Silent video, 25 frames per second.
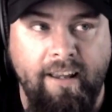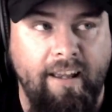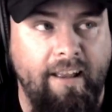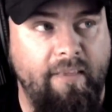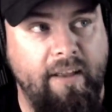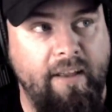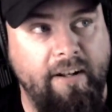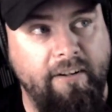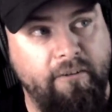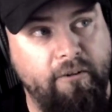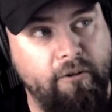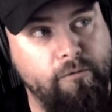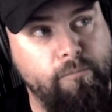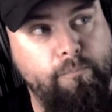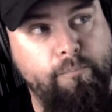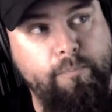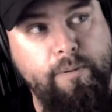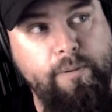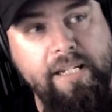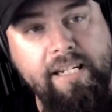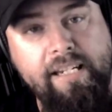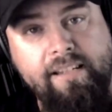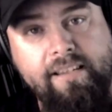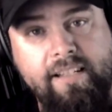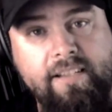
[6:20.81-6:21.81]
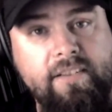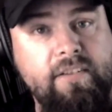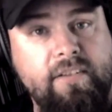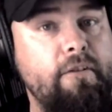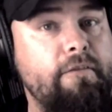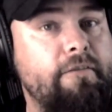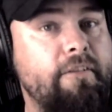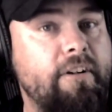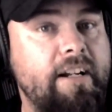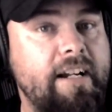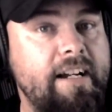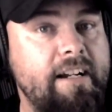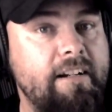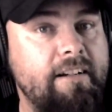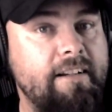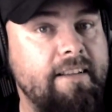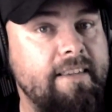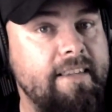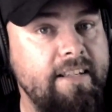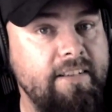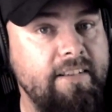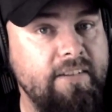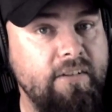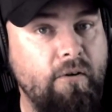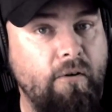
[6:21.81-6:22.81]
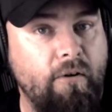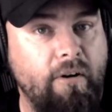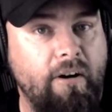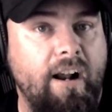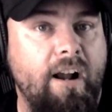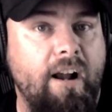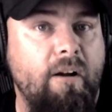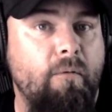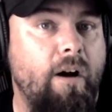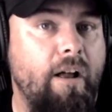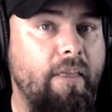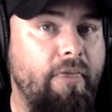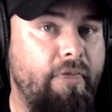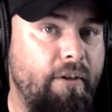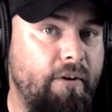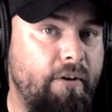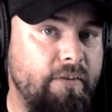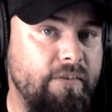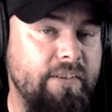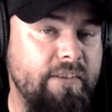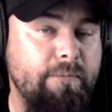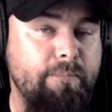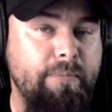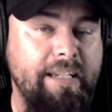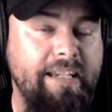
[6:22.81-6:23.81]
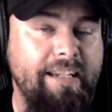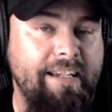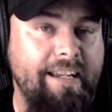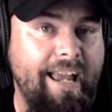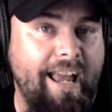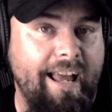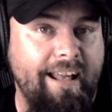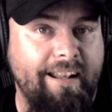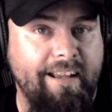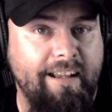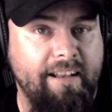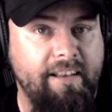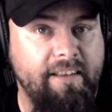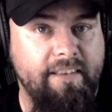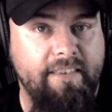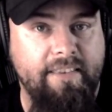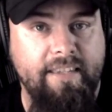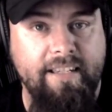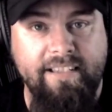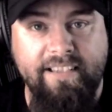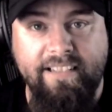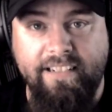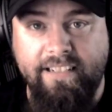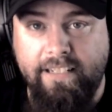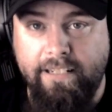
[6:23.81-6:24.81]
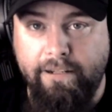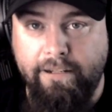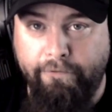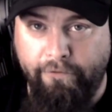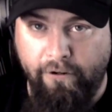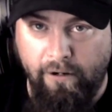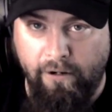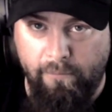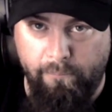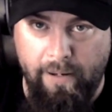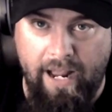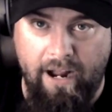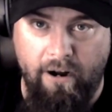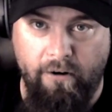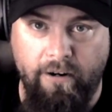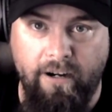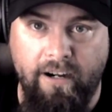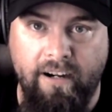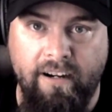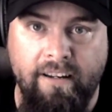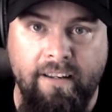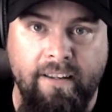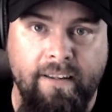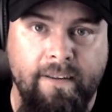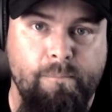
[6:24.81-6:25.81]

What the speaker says: And then group B that's over here in this corner, I want those to be at this different power.